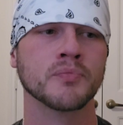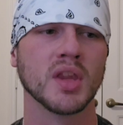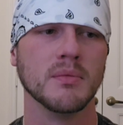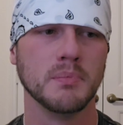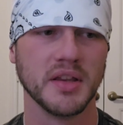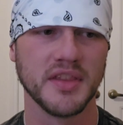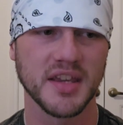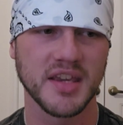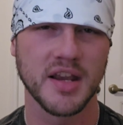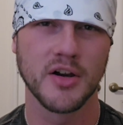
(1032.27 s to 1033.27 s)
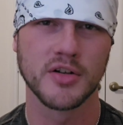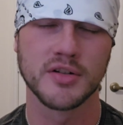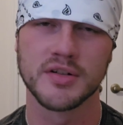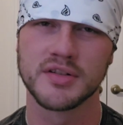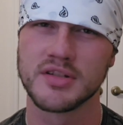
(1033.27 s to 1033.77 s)
but the
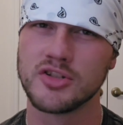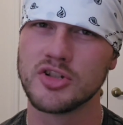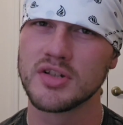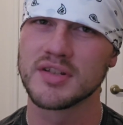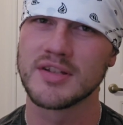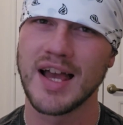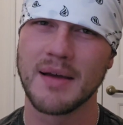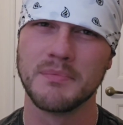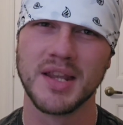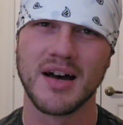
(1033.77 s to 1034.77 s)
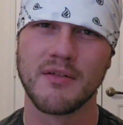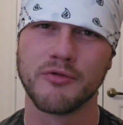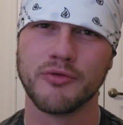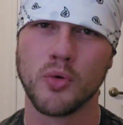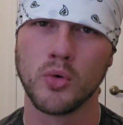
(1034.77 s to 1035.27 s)
characters just, I'm not
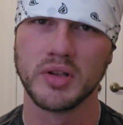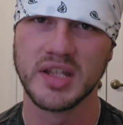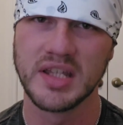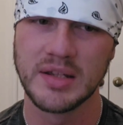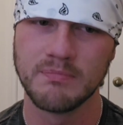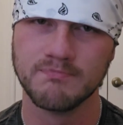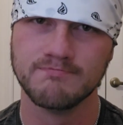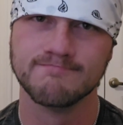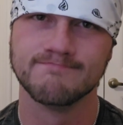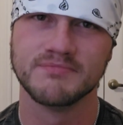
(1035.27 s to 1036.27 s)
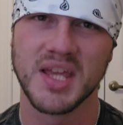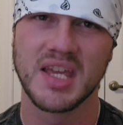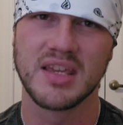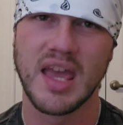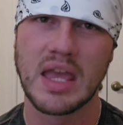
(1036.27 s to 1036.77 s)
fully
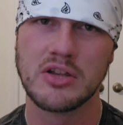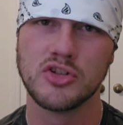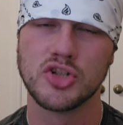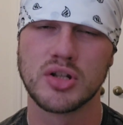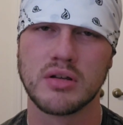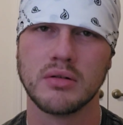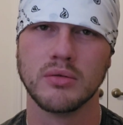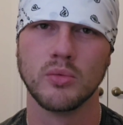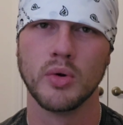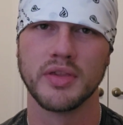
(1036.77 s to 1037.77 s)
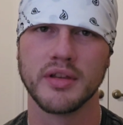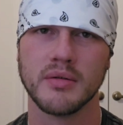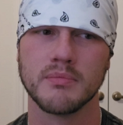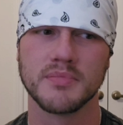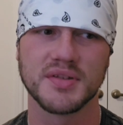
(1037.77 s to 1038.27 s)
engaged with
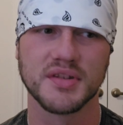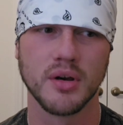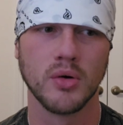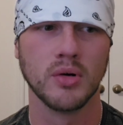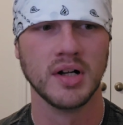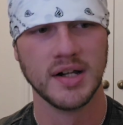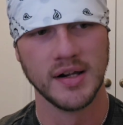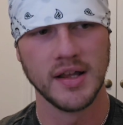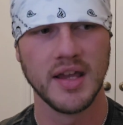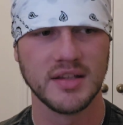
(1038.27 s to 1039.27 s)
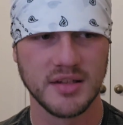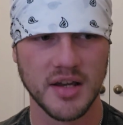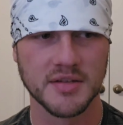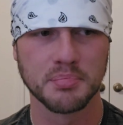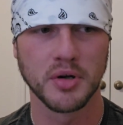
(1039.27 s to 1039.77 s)
them, so it
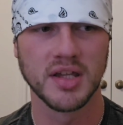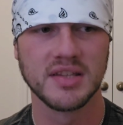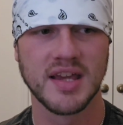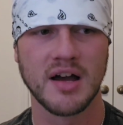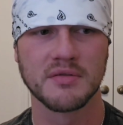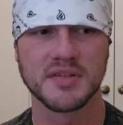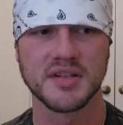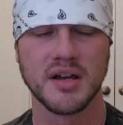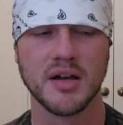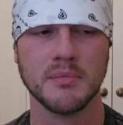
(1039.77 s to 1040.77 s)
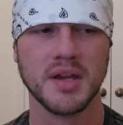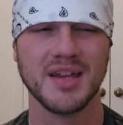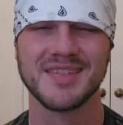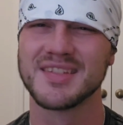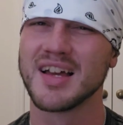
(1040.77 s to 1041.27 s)
does bring it down some.
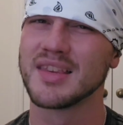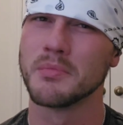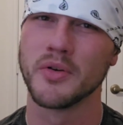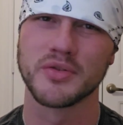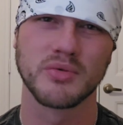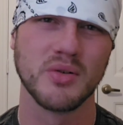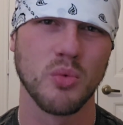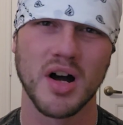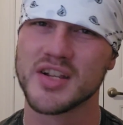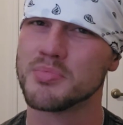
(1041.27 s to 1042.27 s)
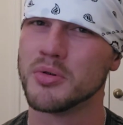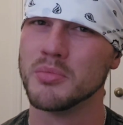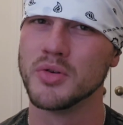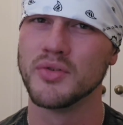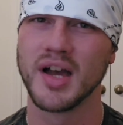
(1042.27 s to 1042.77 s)
It's not the most rewatchable
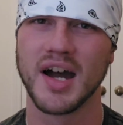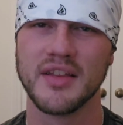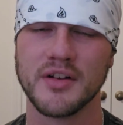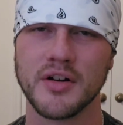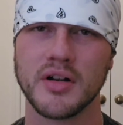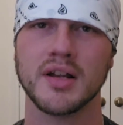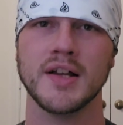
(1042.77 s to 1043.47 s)
movie either.